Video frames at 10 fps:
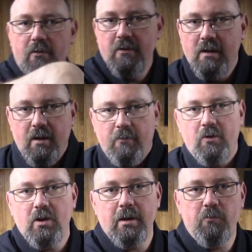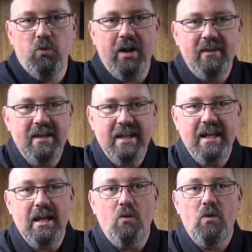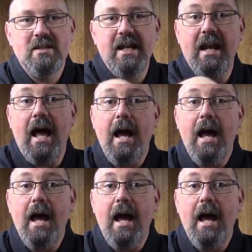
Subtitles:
I'm going to bring the knee in. Once again,